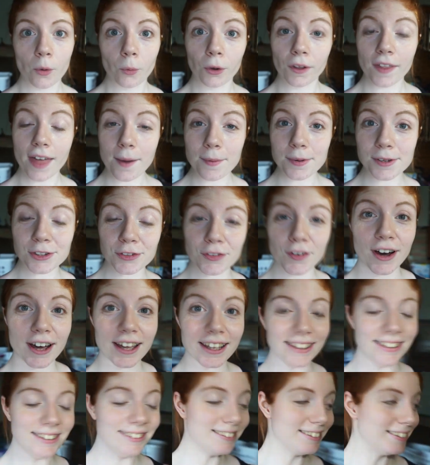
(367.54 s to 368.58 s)
Well, that was
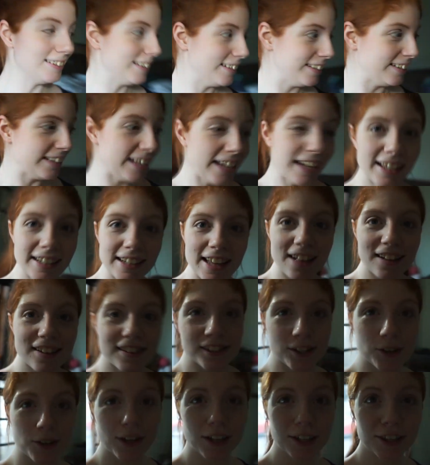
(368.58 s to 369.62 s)
fun. Now let's
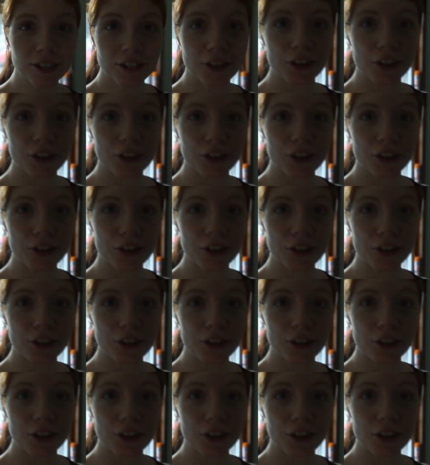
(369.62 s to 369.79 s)
go get the